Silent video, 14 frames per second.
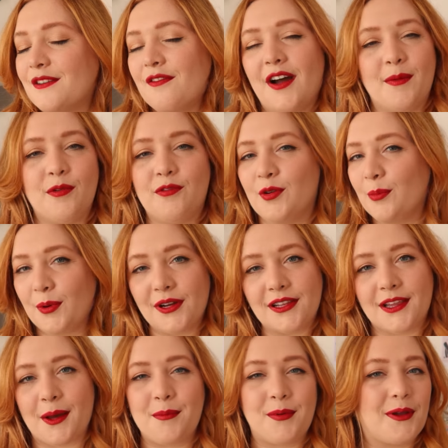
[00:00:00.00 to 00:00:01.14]
is the vibe of your book
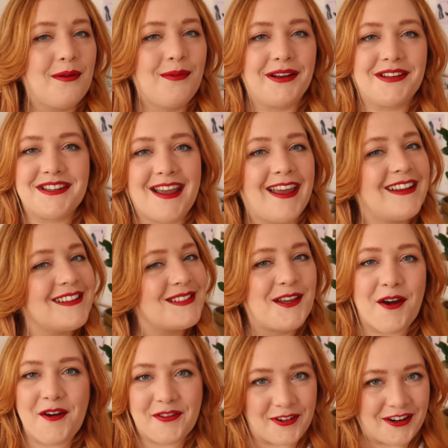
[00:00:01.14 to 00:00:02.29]
club, in which case,
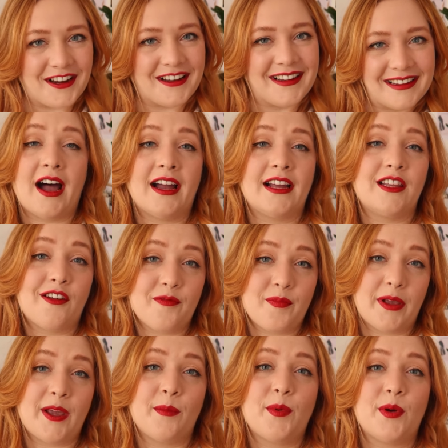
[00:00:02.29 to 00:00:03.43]
go for it. I love
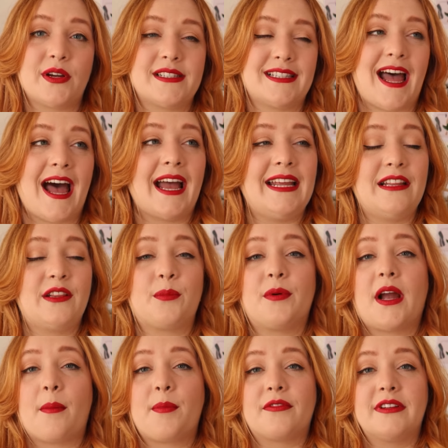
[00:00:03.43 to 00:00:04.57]
picking books that either
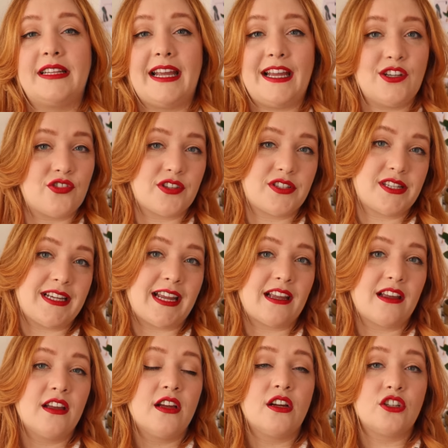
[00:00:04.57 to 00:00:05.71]
bring up a really
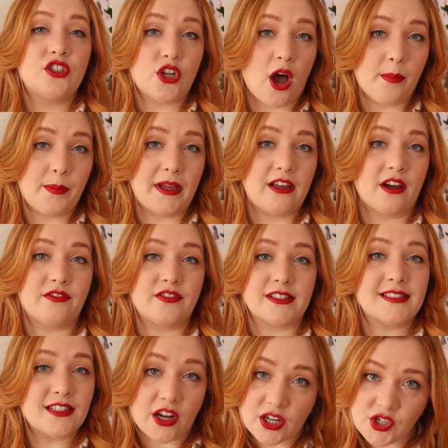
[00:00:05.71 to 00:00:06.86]
interesting topic of
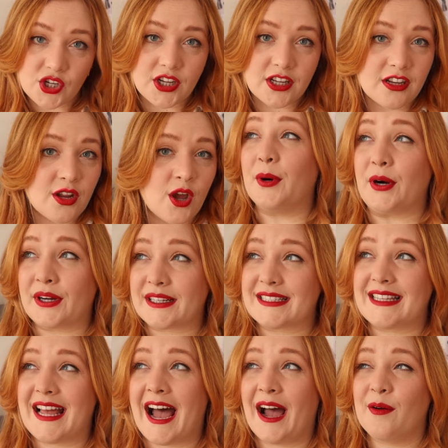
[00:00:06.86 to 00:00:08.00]
discussion, books
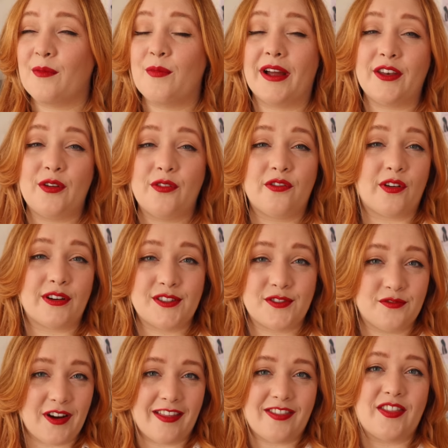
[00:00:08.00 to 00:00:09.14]
that when you first
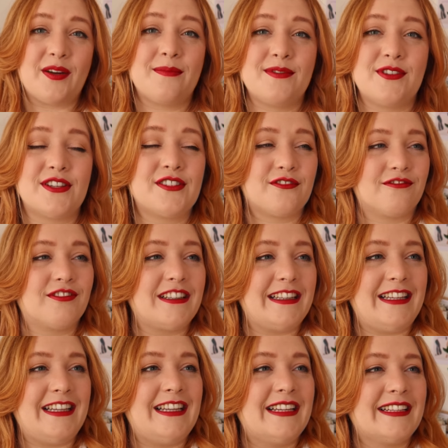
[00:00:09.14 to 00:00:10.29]
read them just
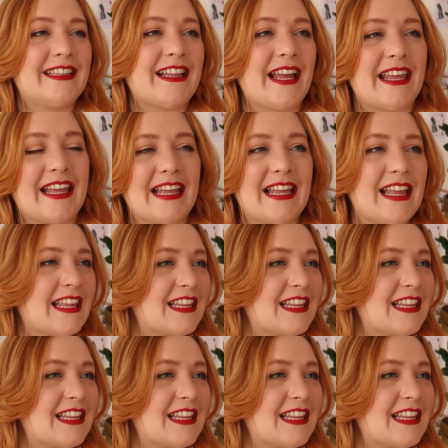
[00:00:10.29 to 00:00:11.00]
really like